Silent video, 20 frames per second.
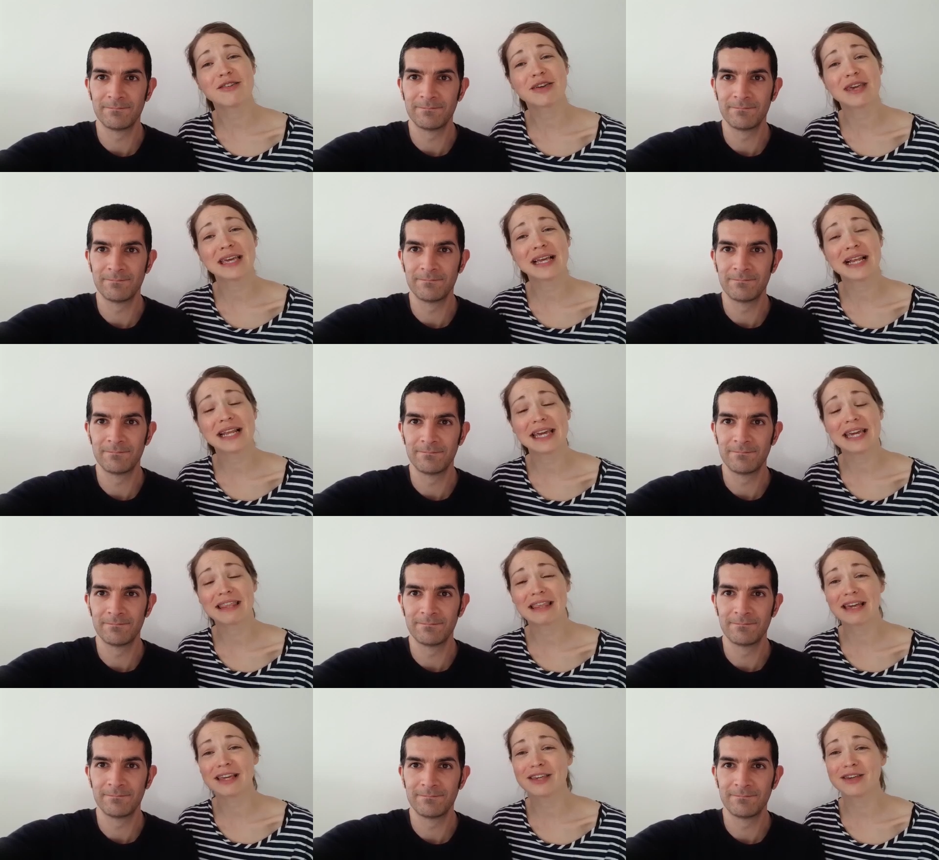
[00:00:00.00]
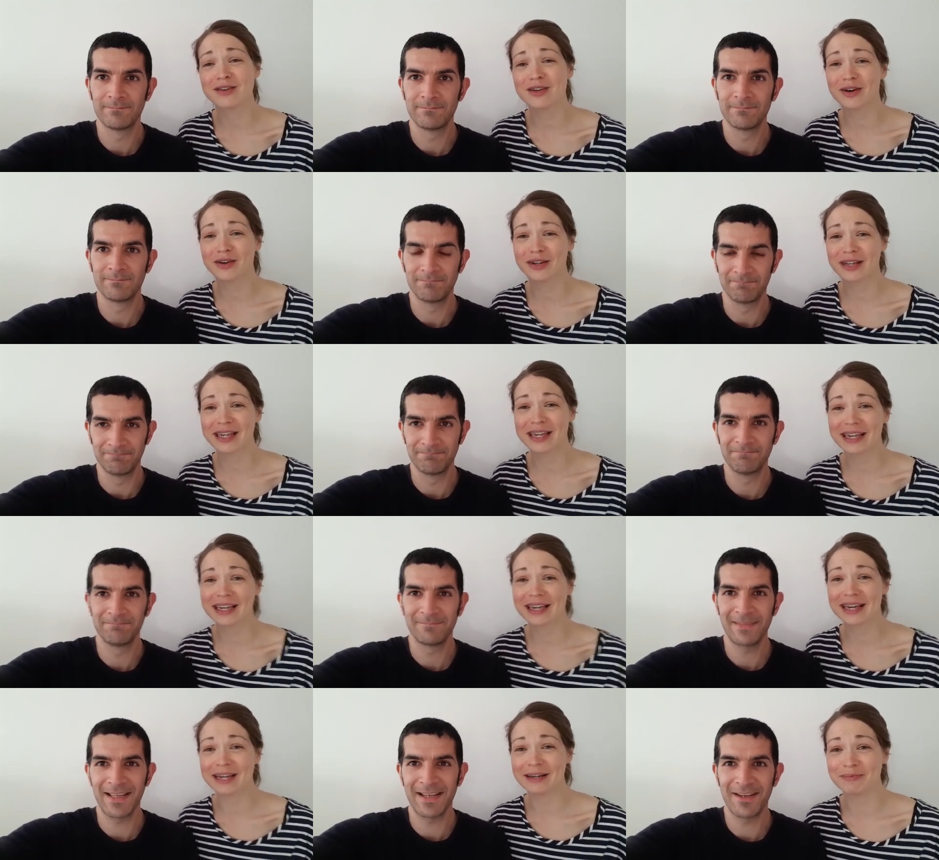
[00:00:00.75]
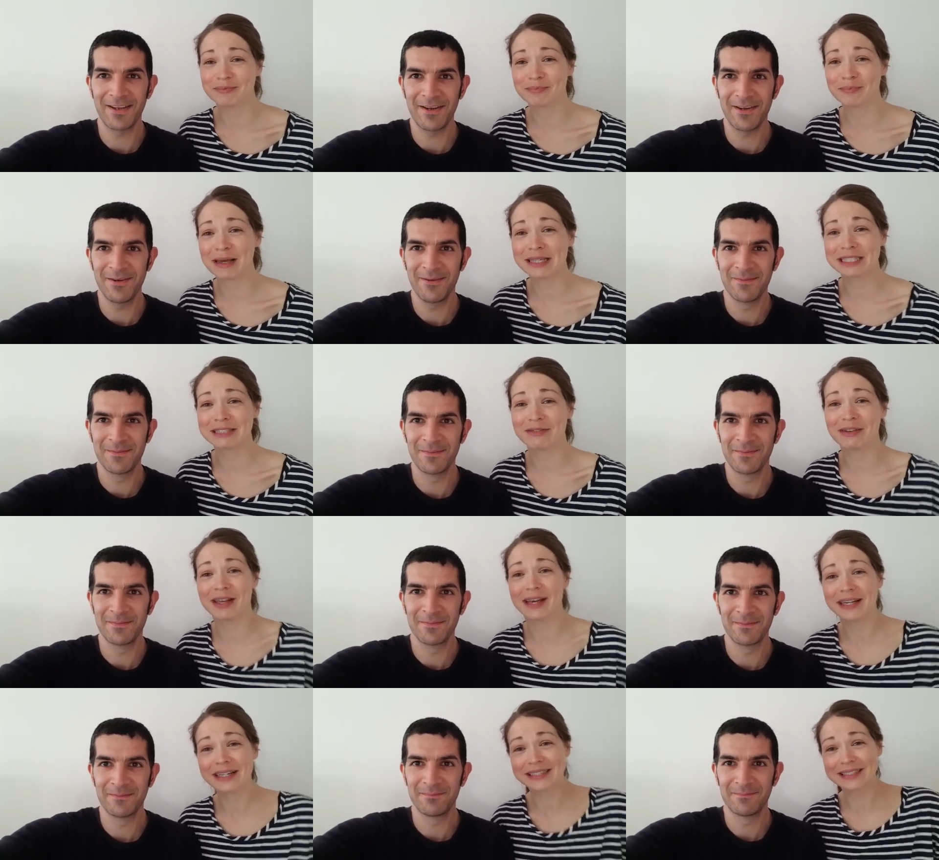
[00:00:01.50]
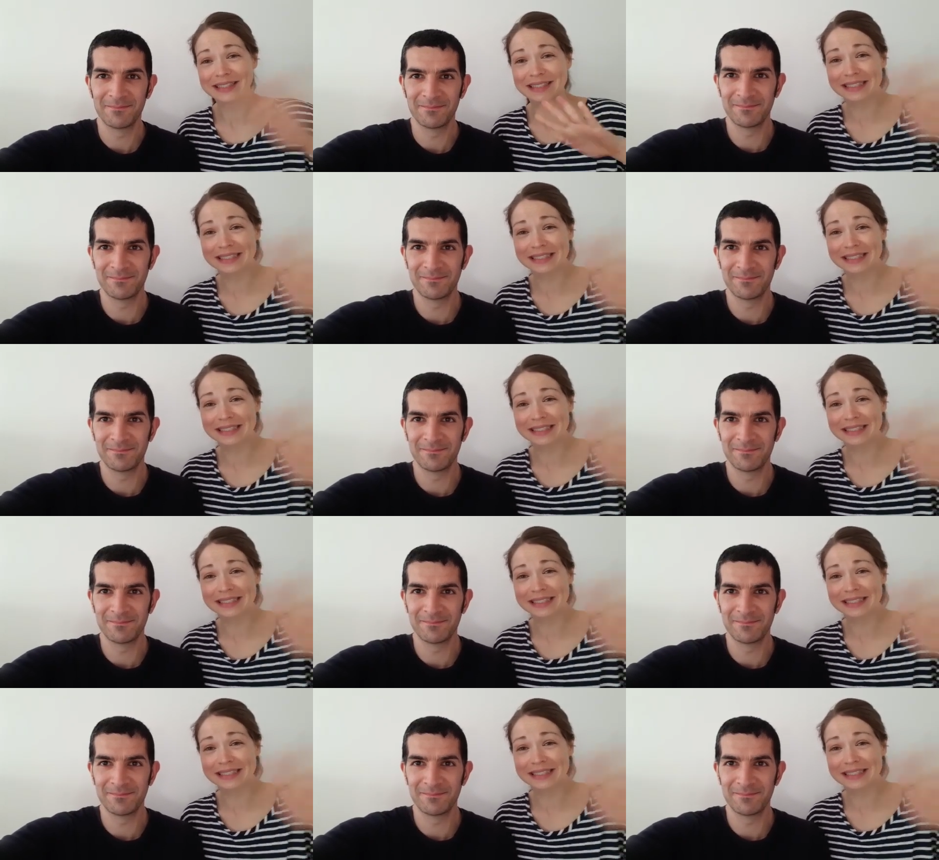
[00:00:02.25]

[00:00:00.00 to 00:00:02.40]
Speaker 1: Keely. Thank you, Yoni. Um, thank you. Best of luck.